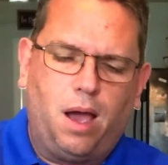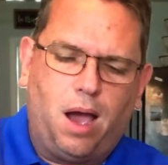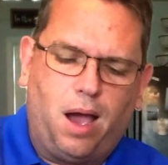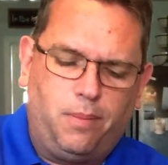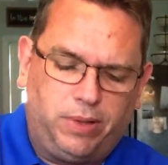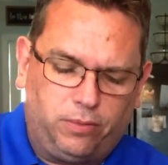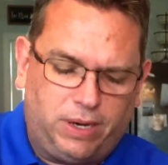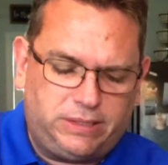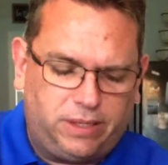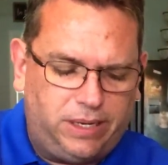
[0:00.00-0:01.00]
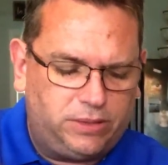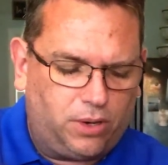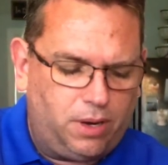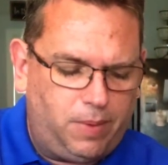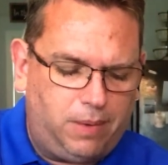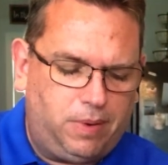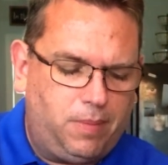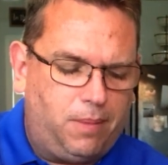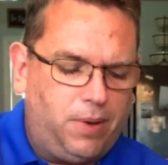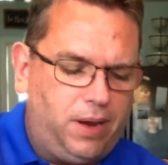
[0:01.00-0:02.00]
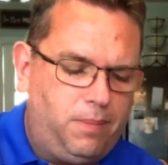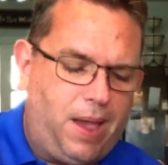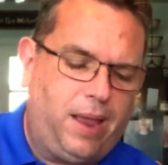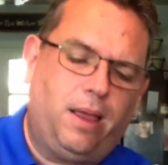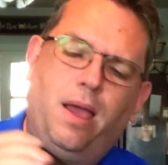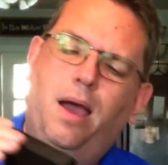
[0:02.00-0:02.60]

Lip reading: but the rest of these are going to make me my money back.